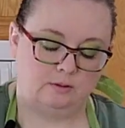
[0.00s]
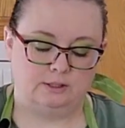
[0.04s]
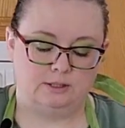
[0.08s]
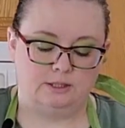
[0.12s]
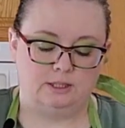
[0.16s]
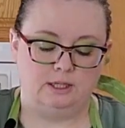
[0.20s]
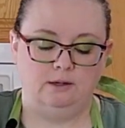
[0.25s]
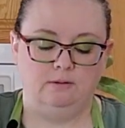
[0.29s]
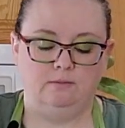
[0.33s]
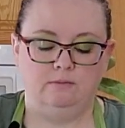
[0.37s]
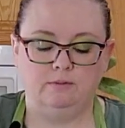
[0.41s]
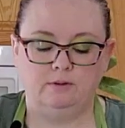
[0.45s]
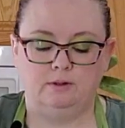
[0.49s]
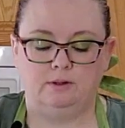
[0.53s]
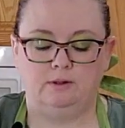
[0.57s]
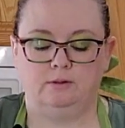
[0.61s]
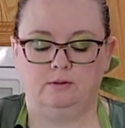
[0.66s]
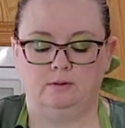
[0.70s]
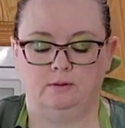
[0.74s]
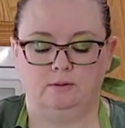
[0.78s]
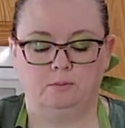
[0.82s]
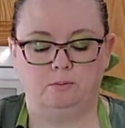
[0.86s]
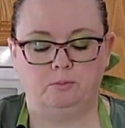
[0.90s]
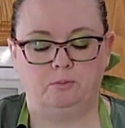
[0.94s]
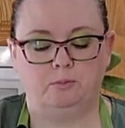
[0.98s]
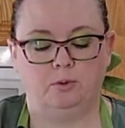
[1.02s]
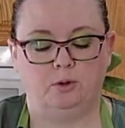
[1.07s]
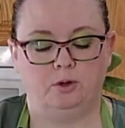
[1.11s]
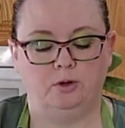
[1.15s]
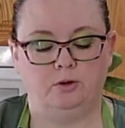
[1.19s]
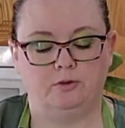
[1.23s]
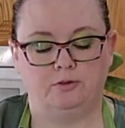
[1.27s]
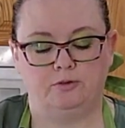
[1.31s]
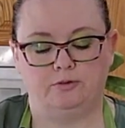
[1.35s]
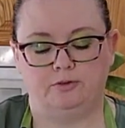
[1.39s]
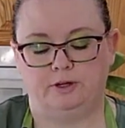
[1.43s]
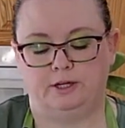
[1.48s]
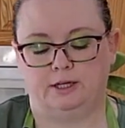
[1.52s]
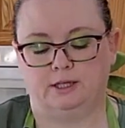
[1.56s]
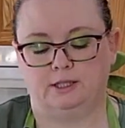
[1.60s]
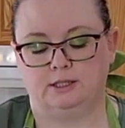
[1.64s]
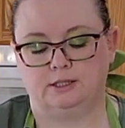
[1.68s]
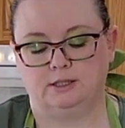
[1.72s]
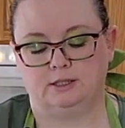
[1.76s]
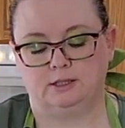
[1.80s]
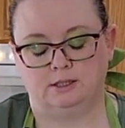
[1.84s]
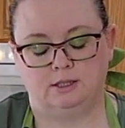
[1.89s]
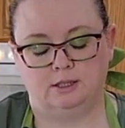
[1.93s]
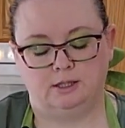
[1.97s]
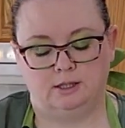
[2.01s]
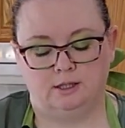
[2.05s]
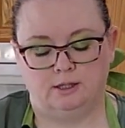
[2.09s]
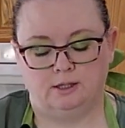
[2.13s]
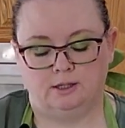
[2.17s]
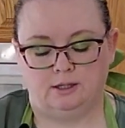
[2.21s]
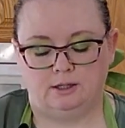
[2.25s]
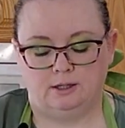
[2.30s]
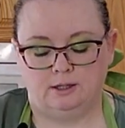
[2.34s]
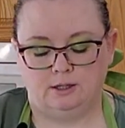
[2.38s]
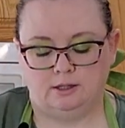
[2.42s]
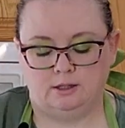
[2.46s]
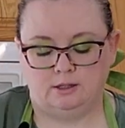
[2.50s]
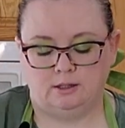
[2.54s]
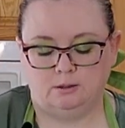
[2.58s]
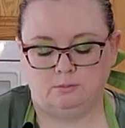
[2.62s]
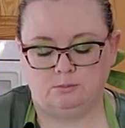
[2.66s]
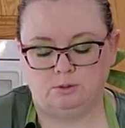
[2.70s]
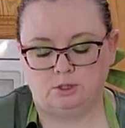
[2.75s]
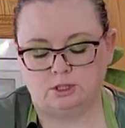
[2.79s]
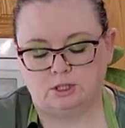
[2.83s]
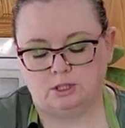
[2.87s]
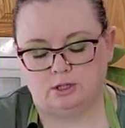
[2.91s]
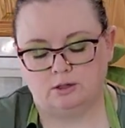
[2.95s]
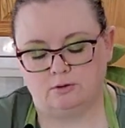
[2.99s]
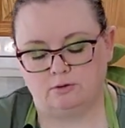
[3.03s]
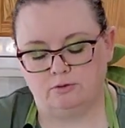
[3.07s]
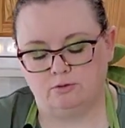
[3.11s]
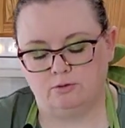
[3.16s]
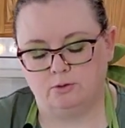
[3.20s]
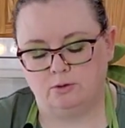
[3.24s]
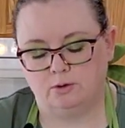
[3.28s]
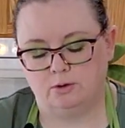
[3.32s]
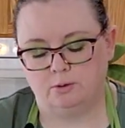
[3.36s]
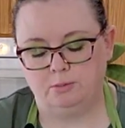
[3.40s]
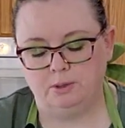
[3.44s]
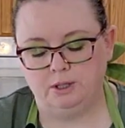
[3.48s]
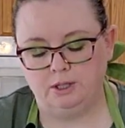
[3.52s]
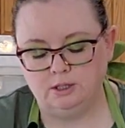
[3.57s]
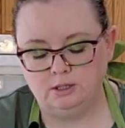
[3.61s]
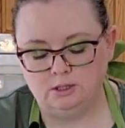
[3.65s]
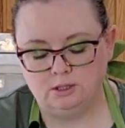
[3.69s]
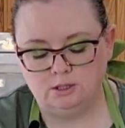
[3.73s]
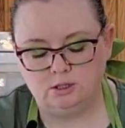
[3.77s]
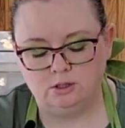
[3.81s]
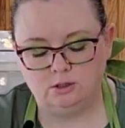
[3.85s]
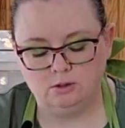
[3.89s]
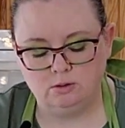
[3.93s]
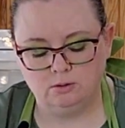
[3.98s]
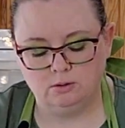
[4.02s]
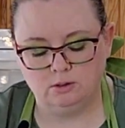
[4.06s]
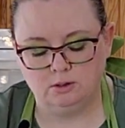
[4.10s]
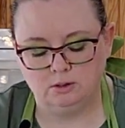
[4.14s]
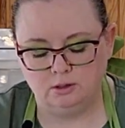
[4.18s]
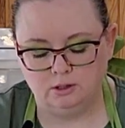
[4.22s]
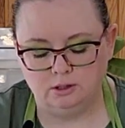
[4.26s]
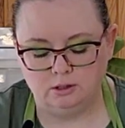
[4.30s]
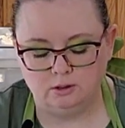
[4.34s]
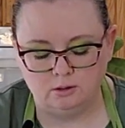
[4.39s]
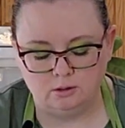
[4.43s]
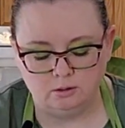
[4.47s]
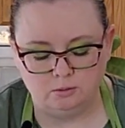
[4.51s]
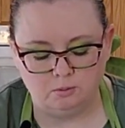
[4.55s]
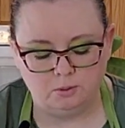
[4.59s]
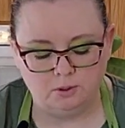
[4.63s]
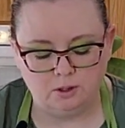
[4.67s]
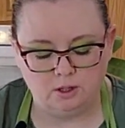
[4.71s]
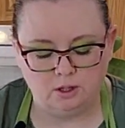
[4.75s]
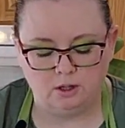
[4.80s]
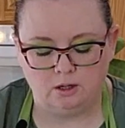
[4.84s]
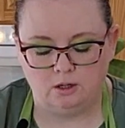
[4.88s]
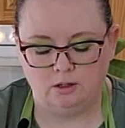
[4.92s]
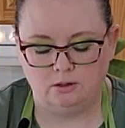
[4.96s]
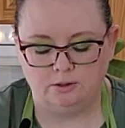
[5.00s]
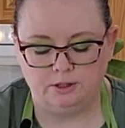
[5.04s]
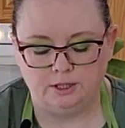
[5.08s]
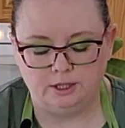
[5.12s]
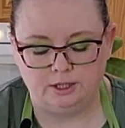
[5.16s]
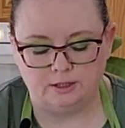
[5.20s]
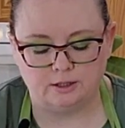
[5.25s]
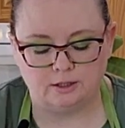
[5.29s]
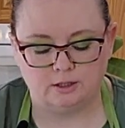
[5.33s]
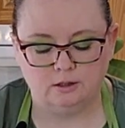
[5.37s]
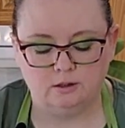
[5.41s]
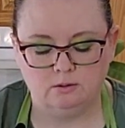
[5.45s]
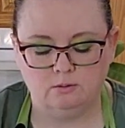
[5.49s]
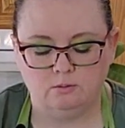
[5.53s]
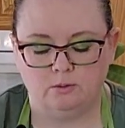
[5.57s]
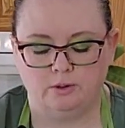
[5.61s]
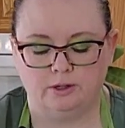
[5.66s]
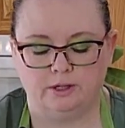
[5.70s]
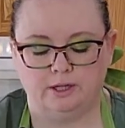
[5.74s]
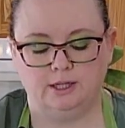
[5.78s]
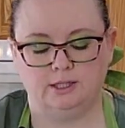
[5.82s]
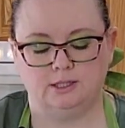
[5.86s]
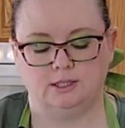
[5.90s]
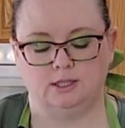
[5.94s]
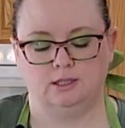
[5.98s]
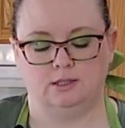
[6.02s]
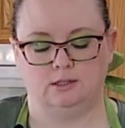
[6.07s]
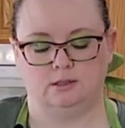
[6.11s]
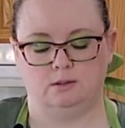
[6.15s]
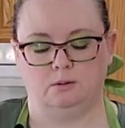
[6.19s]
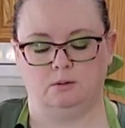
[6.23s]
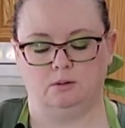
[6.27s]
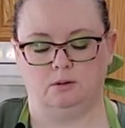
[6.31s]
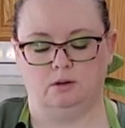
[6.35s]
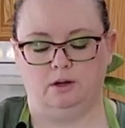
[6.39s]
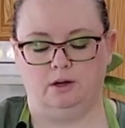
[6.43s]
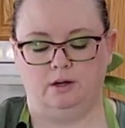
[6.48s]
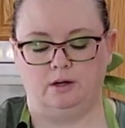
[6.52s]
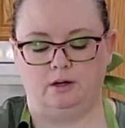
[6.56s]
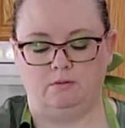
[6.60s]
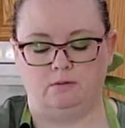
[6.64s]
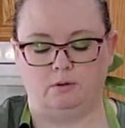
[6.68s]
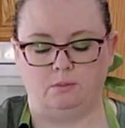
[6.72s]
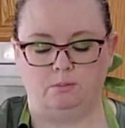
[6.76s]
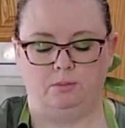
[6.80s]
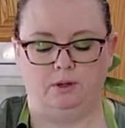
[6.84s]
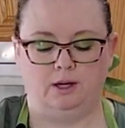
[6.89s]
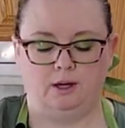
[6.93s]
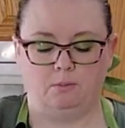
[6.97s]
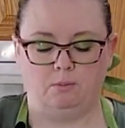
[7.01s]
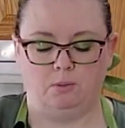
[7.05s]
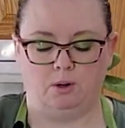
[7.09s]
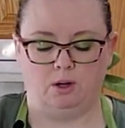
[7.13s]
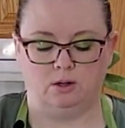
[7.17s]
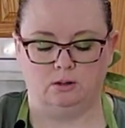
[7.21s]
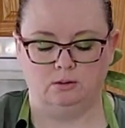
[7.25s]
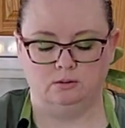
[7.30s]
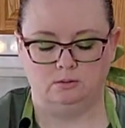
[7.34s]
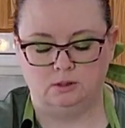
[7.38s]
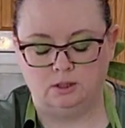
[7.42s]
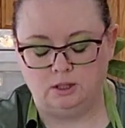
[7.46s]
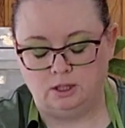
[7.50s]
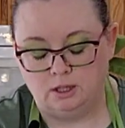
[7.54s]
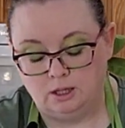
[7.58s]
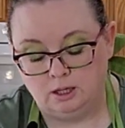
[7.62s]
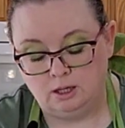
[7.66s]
See? Perfect. And I'm just going to form it into a little ball here. Well, I guess that's a kind of a big ball.